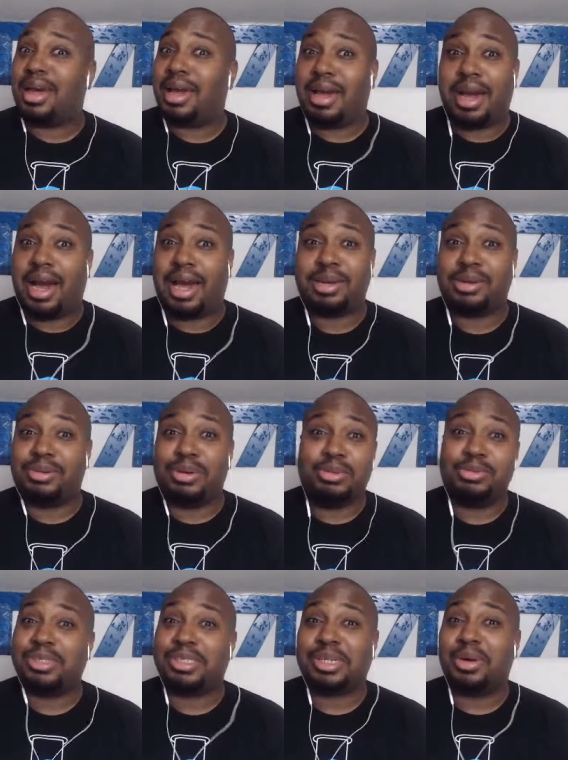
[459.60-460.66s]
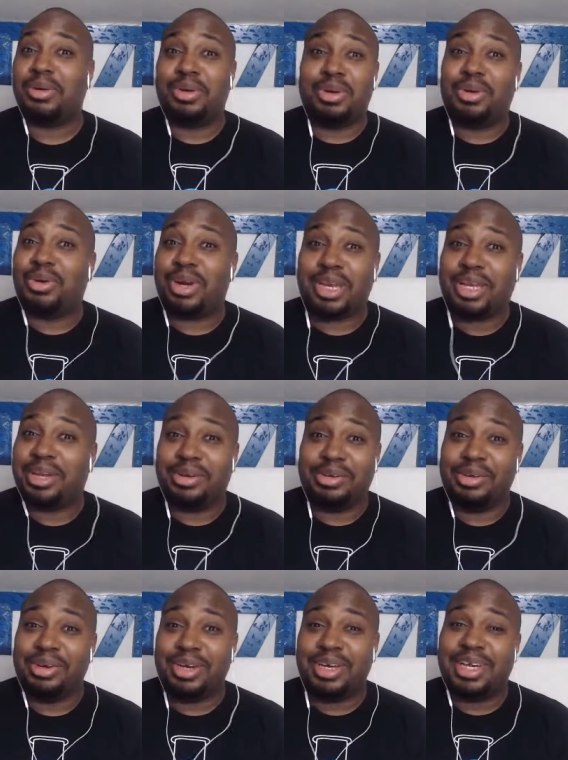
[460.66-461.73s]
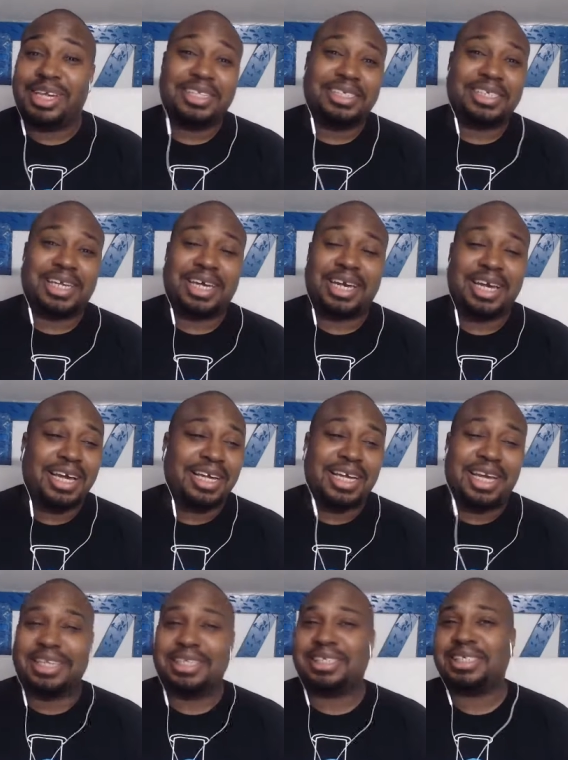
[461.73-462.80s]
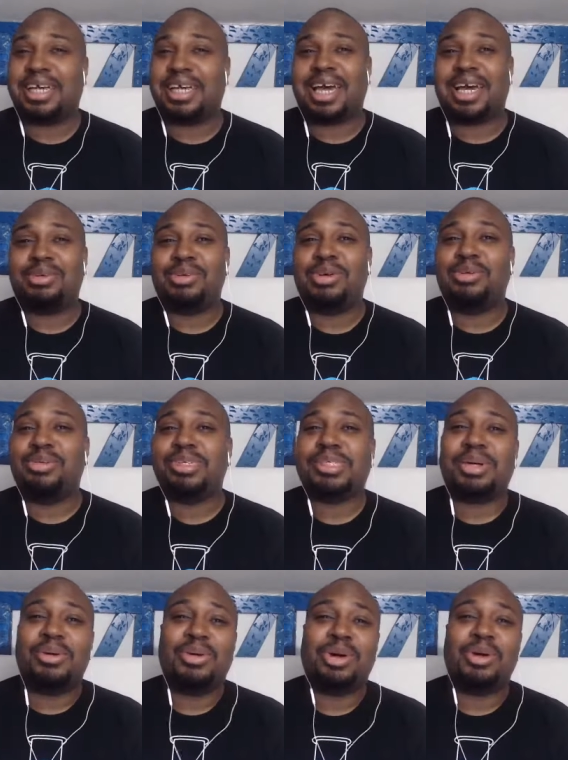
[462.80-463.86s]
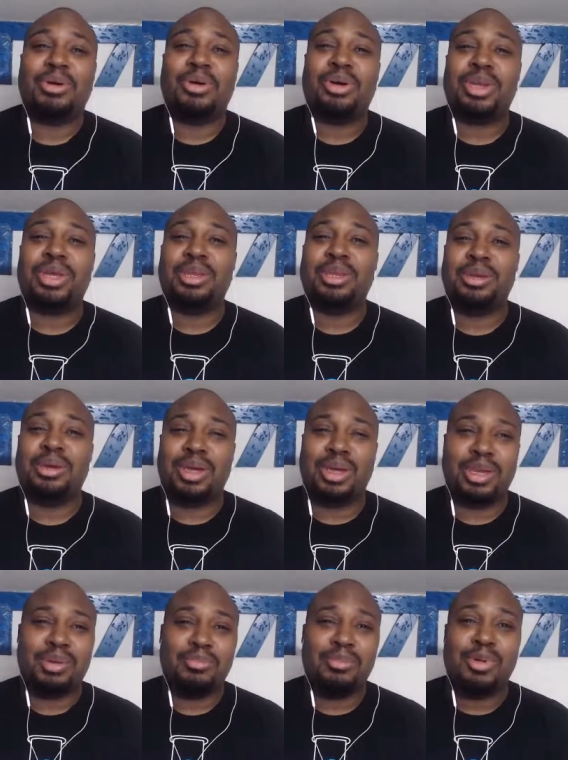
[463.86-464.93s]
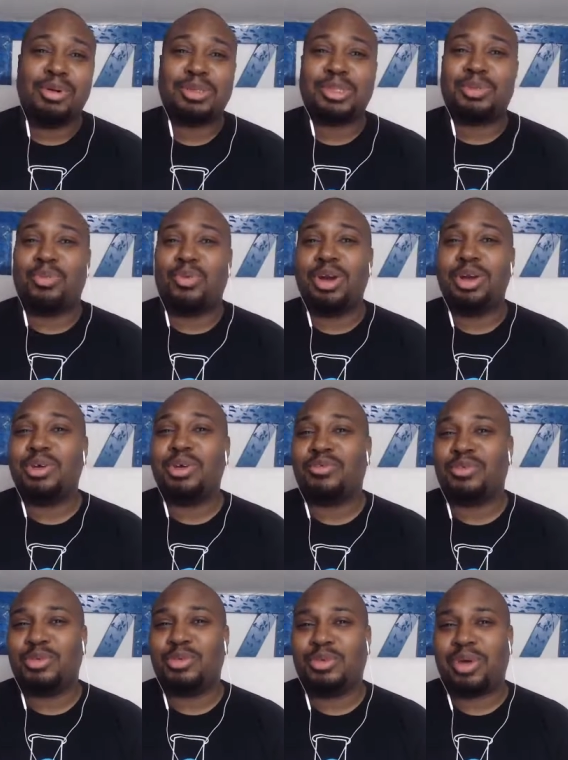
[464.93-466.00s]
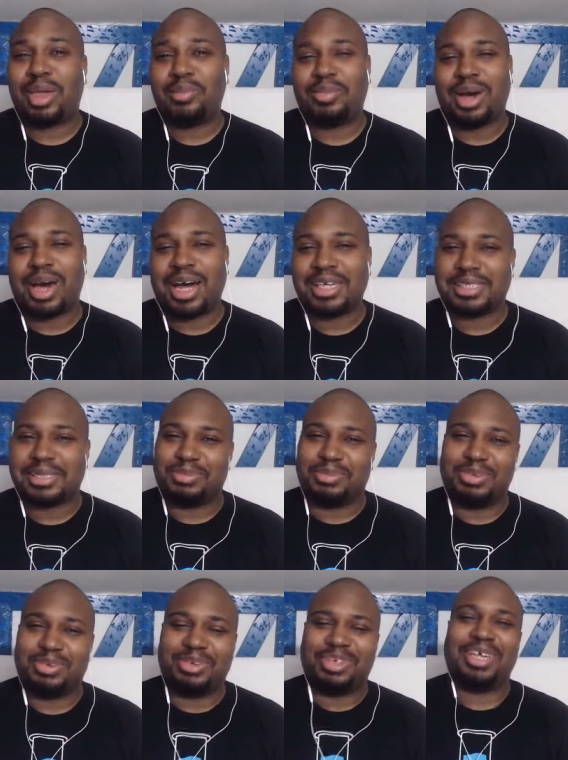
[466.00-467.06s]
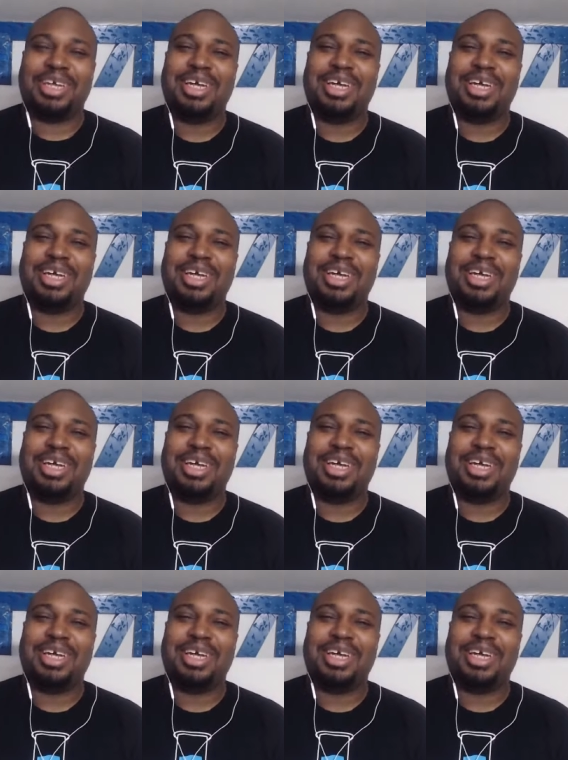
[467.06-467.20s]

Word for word: I don't know what's going on here. You're like, and she's like, I don't know what's going on in the, in the most wonderful way possible.